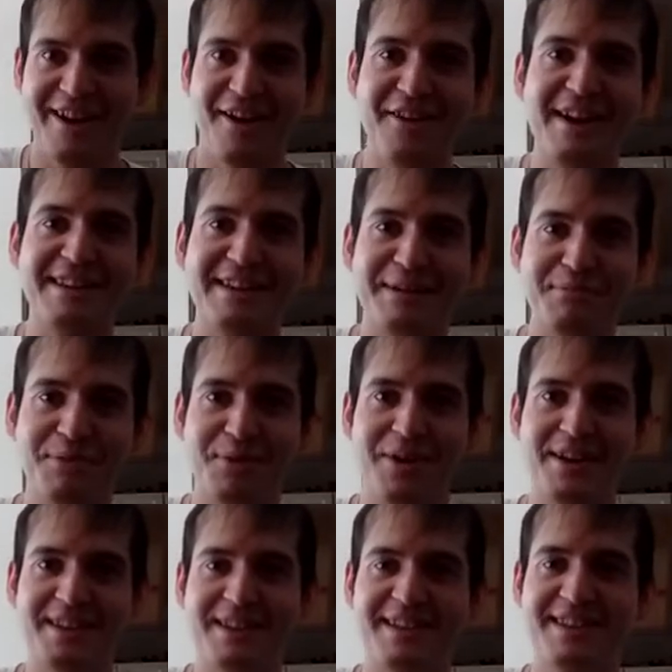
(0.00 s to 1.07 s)
Alright, number
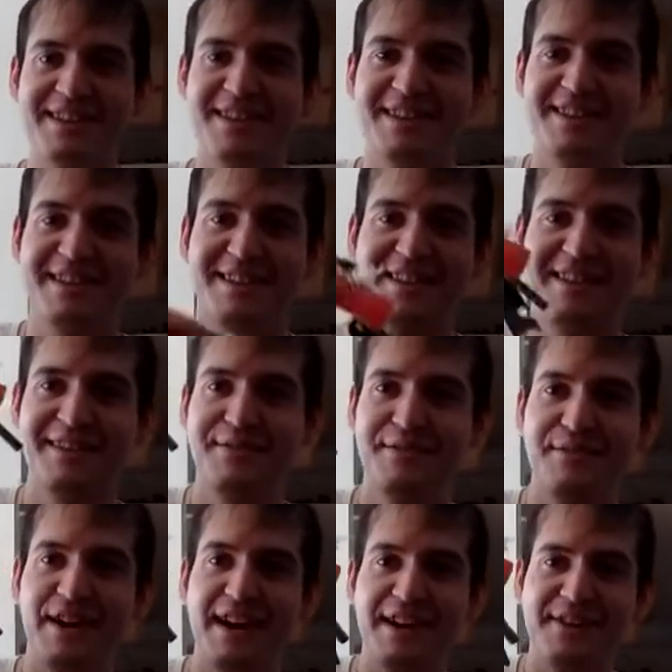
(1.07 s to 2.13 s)
1.
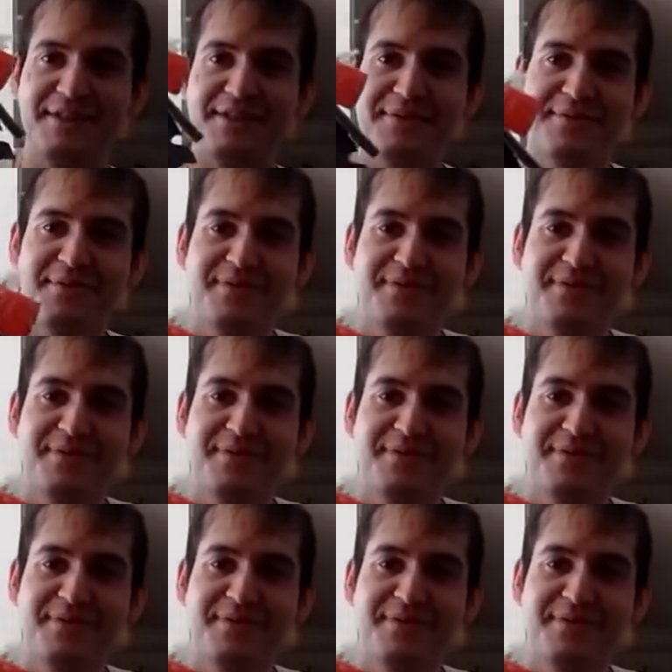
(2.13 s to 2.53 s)
Fire.